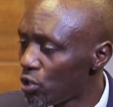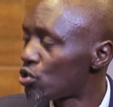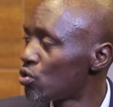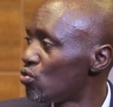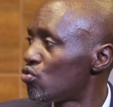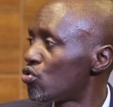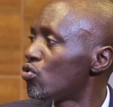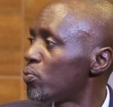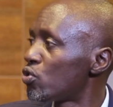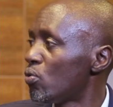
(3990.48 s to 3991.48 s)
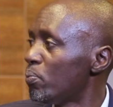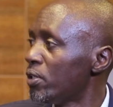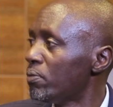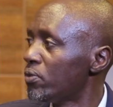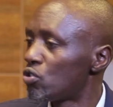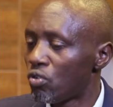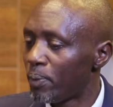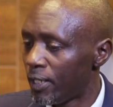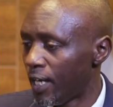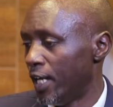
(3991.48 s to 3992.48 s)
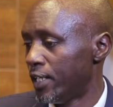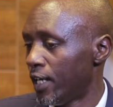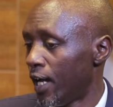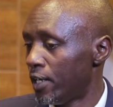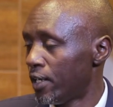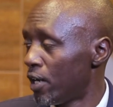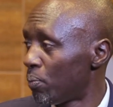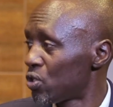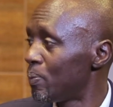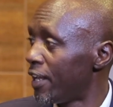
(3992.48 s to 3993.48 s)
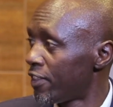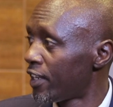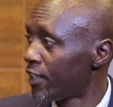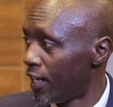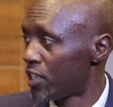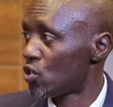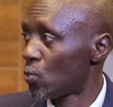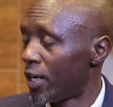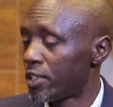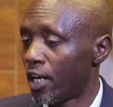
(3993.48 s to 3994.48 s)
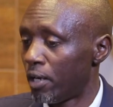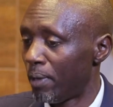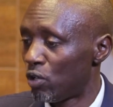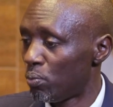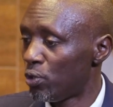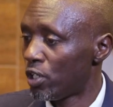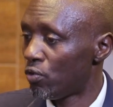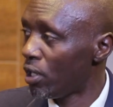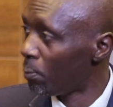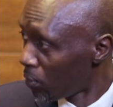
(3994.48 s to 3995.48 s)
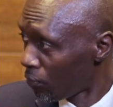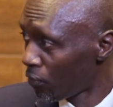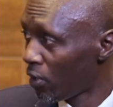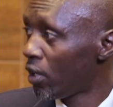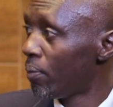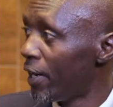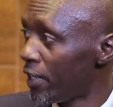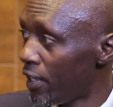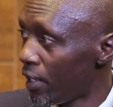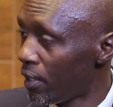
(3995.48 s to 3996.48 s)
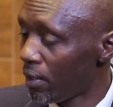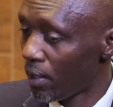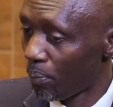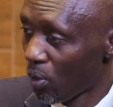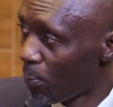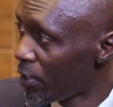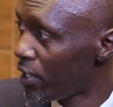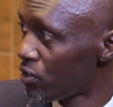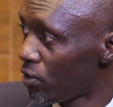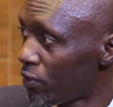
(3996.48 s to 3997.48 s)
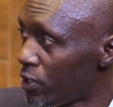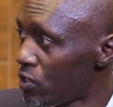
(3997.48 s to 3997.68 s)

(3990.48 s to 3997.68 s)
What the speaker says: should be done, and possibly I think that is what can be attributed to the move by the proponents of